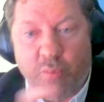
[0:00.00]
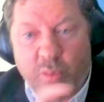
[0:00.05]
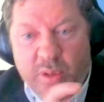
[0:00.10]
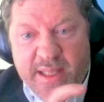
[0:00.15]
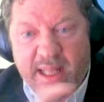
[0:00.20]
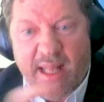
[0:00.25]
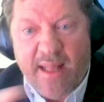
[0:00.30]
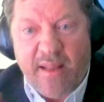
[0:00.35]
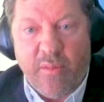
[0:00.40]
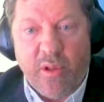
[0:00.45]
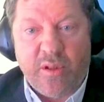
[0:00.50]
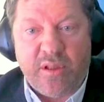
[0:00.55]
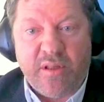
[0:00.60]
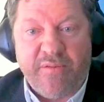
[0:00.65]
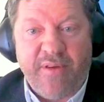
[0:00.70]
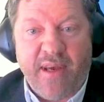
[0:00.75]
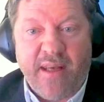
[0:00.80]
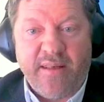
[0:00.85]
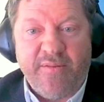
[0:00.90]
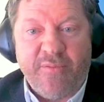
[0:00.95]
Was that the most
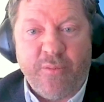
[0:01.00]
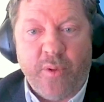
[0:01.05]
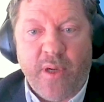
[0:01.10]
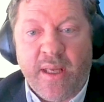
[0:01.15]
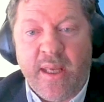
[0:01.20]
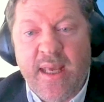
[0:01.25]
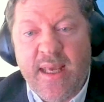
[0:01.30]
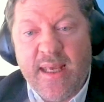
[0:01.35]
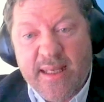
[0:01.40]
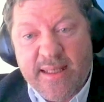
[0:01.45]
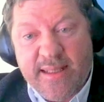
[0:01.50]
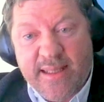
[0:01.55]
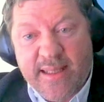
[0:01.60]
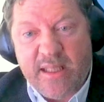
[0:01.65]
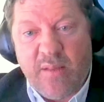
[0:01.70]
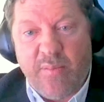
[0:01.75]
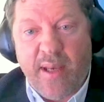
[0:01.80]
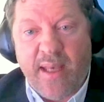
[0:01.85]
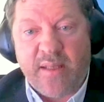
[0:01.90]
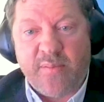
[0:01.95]
effective way? Is this
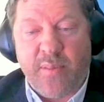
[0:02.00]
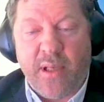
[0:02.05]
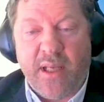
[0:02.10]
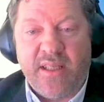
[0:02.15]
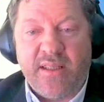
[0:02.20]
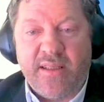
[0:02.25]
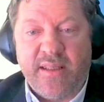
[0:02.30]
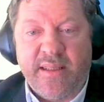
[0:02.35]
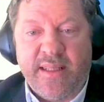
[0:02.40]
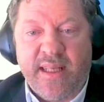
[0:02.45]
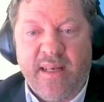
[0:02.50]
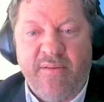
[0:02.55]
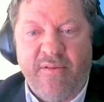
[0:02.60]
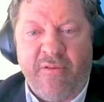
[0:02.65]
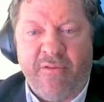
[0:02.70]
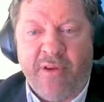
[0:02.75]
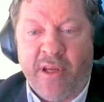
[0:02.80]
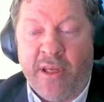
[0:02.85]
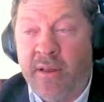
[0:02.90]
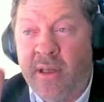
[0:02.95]
the best place to
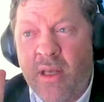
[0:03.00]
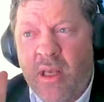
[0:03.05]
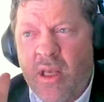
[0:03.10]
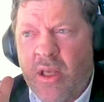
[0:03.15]
deliver it?